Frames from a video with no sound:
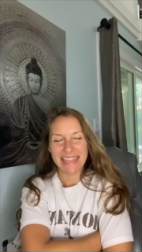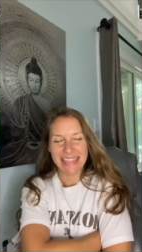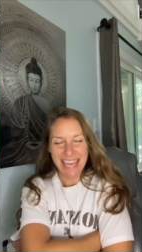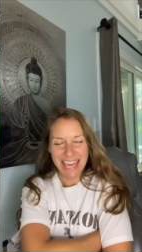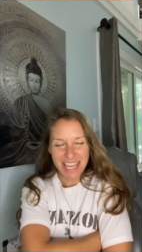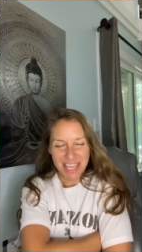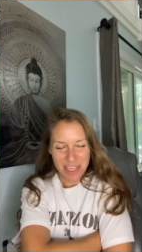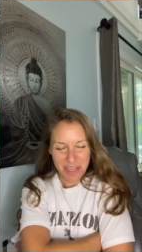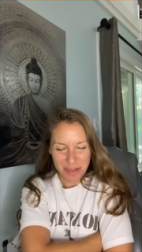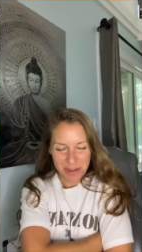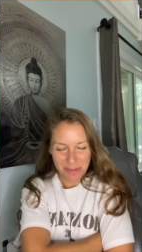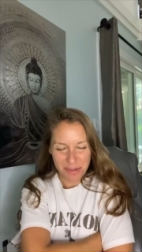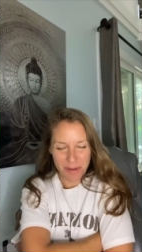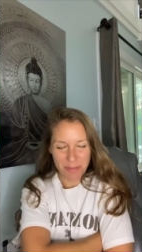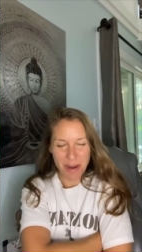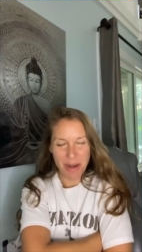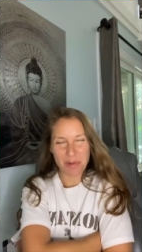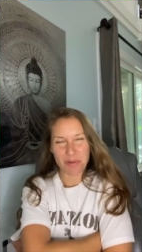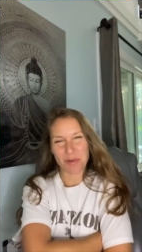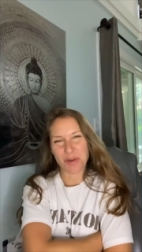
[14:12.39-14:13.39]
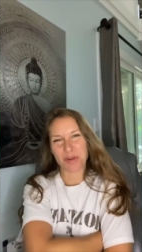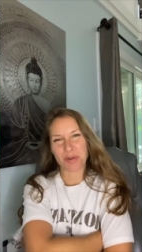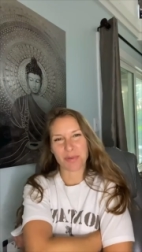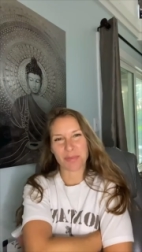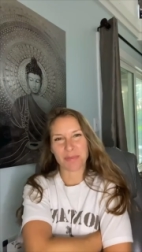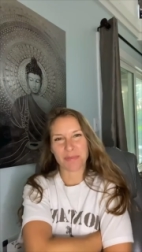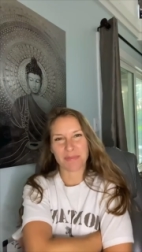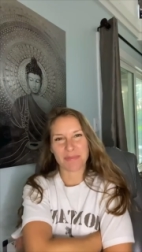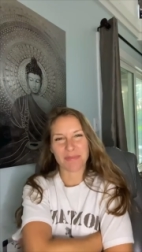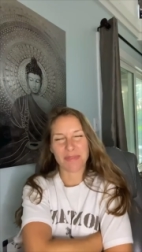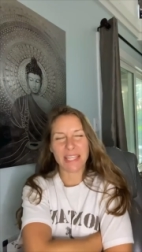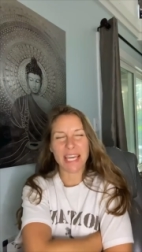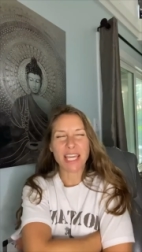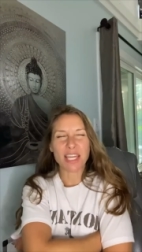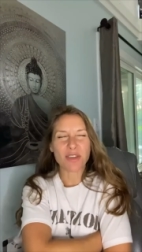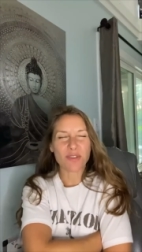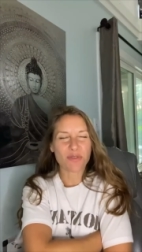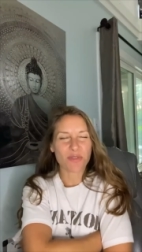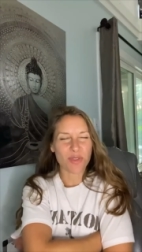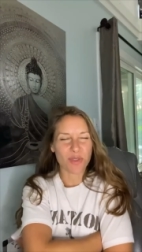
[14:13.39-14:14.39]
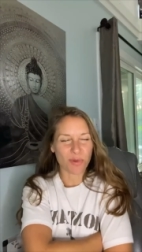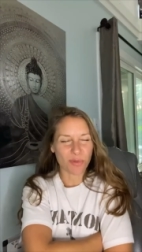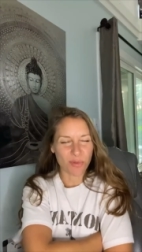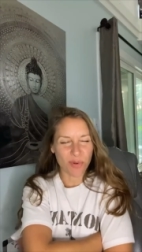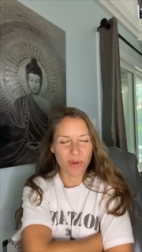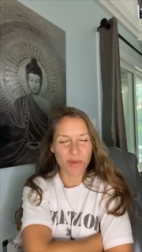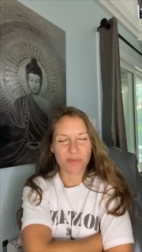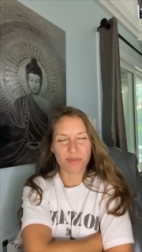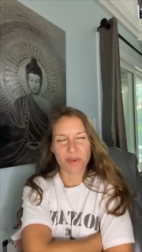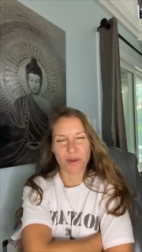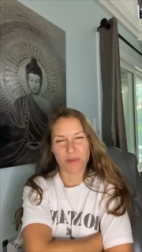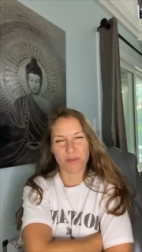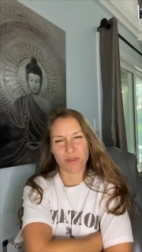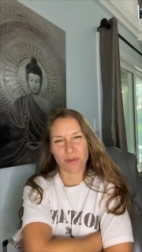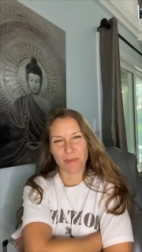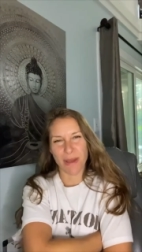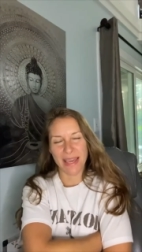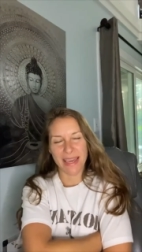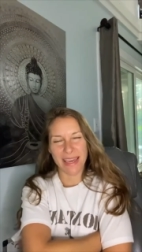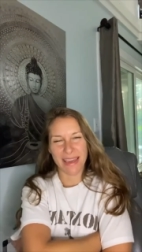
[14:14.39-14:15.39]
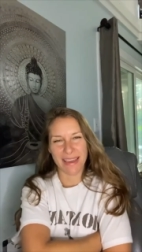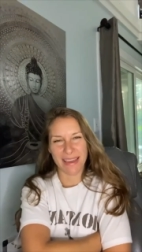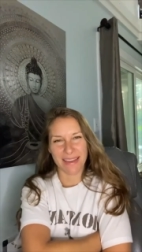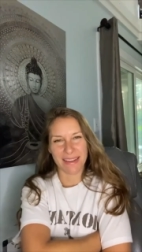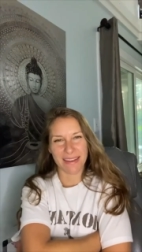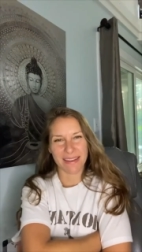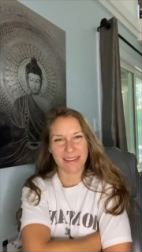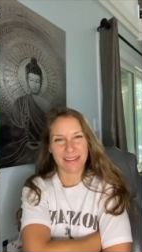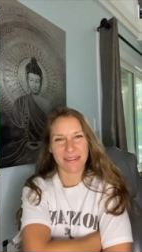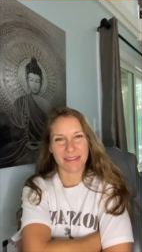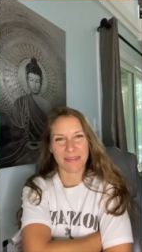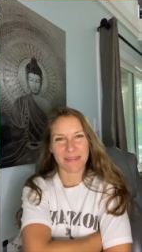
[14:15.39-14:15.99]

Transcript: Thank you for my room. Thank you for the roof over my head.